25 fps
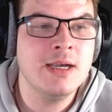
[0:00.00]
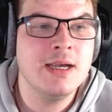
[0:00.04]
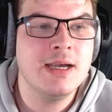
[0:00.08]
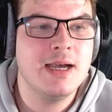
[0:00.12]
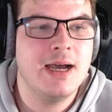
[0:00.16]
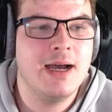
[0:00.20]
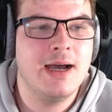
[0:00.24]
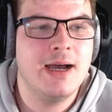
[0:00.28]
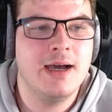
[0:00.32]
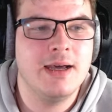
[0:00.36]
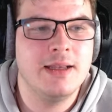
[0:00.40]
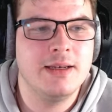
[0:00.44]

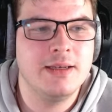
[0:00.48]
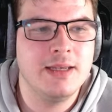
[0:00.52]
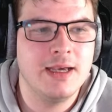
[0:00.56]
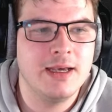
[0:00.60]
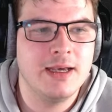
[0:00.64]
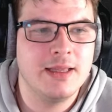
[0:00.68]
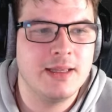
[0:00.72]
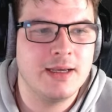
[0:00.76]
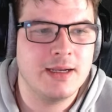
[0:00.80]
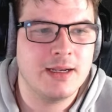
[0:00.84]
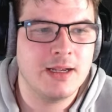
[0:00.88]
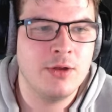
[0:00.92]
And
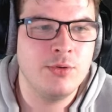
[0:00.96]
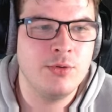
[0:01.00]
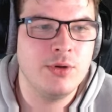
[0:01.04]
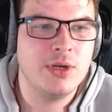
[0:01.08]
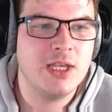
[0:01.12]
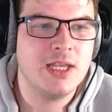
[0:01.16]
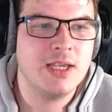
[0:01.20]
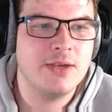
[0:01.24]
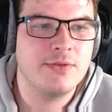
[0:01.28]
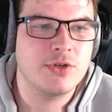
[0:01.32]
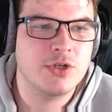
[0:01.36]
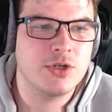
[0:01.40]
yeah, that only
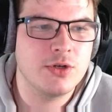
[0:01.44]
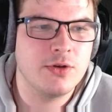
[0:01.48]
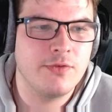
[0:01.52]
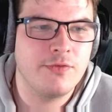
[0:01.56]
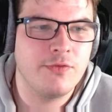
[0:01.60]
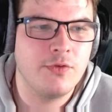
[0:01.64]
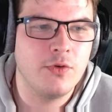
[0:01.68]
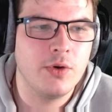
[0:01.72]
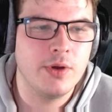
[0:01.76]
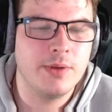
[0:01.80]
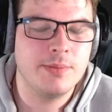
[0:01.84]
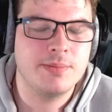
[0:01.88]
gives you a
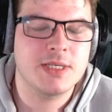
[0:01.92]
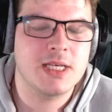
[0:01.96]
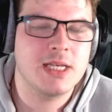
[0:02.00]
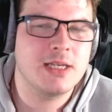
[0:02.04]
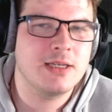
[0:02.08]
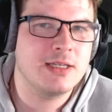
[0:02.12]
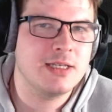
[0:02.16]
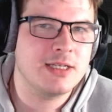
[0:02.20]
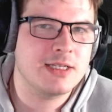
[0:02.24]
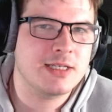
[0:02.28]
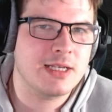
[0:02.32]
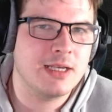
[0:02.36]
40%
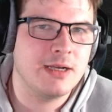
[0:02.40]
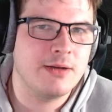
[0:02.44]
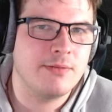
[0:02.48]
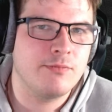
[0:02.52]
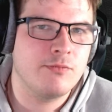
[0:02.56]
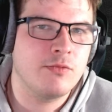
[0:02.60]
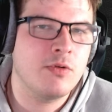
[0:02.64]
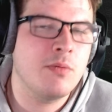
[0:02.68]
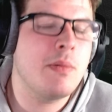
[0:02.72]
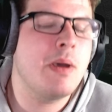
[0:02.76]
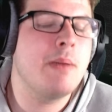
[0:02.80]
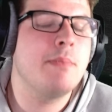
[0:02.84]
discount.
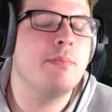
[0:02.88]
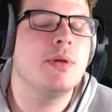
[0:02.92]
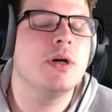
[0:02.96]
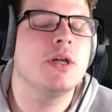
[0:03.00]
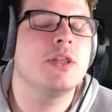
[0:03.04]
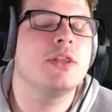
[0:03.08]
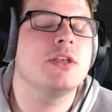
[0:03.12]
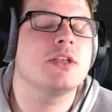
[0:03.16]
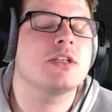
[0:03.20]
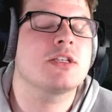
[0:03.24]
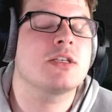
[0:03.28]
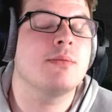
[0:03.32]
Remember
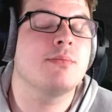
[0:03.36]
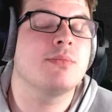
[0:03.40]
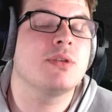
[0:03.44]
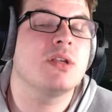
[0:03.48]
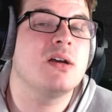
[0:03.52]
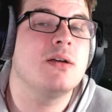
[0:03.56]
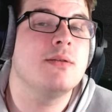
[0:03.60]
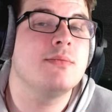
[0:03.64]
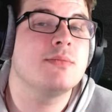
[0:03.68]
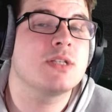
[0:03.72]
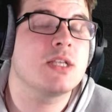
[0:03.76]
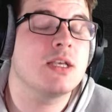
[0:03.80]
that
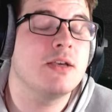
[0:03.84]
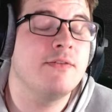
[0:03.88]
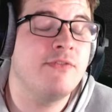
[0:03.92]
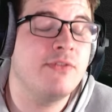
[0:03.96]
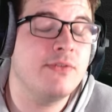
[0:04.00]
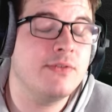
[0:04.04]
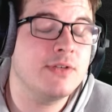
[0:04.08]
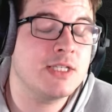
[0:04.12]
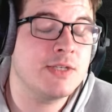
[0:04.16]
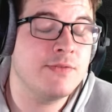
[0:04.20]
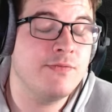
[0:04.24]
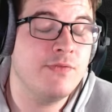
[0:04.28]
sometimes
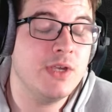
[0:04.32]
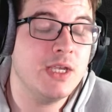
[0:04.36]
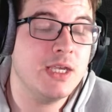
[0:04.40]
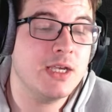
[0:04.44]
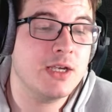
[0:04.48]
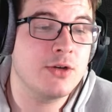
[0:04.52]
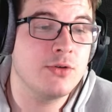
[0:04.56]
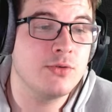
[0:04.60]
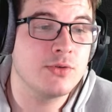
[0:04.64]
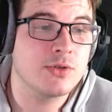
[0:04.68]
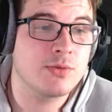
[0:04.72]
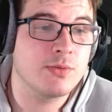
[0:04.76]

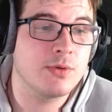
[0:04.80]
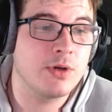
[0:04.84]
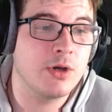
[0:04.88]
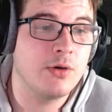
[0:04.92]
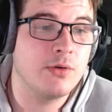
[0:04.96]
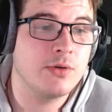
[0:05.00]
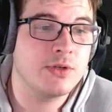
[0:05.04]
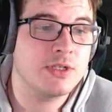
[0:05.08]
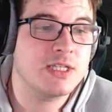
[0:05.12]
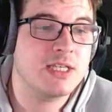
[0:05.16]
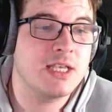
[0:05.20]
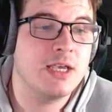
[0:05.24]
vehicles will go
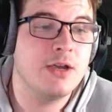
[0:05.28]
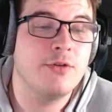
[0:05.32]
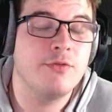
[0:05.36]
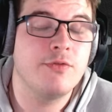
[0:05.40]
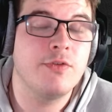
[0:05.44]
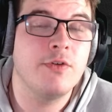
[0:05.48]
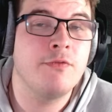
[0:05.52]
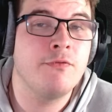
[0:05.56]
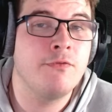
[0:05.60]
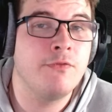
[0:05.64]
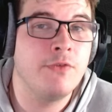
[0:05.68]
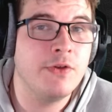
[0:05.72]
on sale
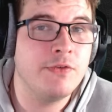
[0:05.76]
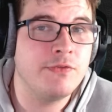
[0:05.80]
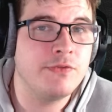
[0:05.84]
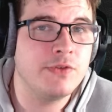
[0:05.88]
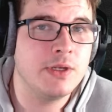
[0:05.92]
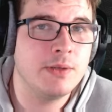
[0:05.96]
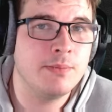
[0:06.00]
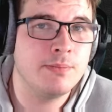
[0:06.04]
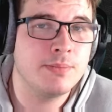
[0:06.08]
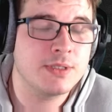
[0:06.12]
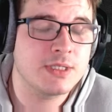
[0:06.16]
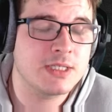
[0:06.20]
for
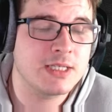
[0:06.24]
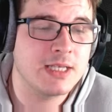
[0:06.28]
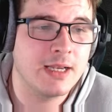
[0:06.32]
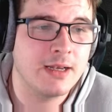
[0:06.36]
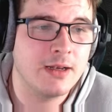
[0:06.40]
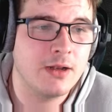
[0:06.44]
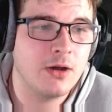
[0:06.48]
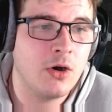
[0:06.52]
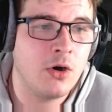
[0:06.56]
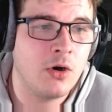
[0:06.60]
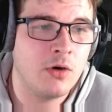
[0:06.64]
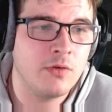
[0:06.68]

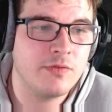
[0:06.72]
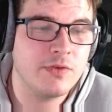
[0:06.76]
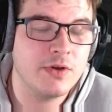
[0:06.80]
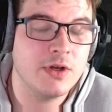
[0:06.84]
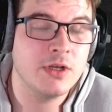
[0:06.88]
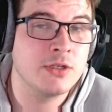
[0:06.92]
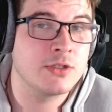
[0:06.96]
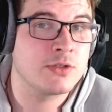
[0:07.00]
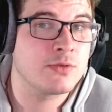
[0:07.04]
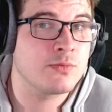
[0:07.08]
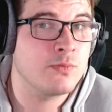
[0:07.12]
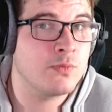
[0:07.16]
50% off
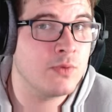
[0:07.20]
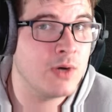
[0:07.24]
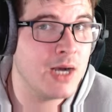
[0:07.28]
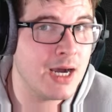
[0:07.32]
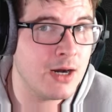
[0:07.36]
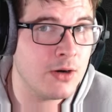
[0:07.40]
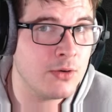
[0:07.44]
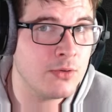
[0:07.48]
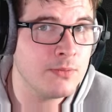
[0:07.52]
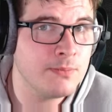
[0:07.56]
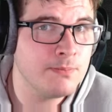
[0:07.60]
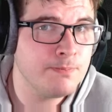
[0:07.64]
as
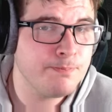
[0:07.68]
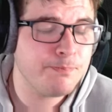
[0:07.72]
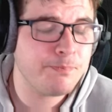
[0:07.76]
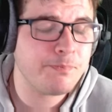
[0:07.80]
well.